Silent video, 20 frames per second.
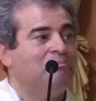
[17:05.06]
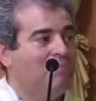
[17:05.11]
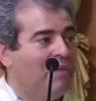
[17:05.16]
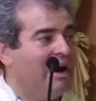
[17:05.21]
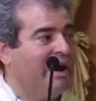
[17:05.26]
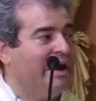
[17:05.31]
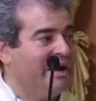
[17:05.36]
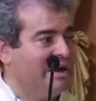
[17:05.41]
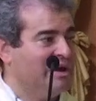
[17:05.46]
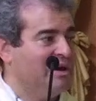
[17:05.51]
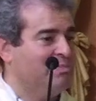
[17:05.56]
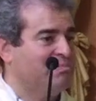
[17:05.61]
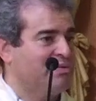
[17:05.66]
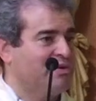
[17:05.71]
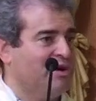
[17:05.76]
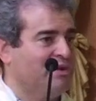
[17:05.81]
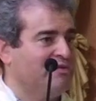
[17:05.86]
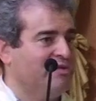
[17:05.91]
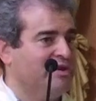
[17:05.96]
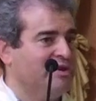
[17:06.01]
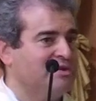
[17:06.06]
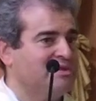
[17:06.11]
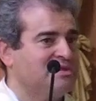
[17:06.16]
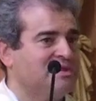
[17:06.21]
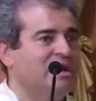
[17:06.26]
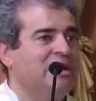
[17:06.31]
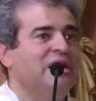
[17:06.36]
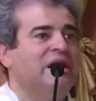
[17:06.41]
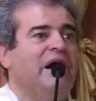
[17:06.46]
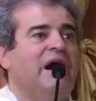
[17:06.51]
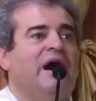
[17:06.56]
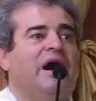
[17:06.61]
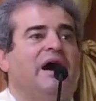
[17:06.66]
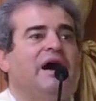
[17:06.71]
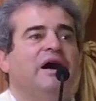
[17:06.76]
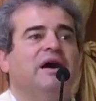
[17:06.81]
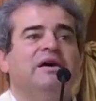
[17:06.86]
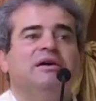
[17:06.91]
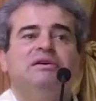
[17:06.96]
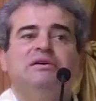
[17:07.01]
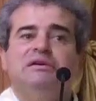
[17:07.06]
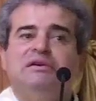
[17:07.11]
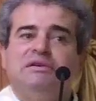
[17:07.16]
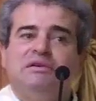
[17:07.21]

minor prophets, are,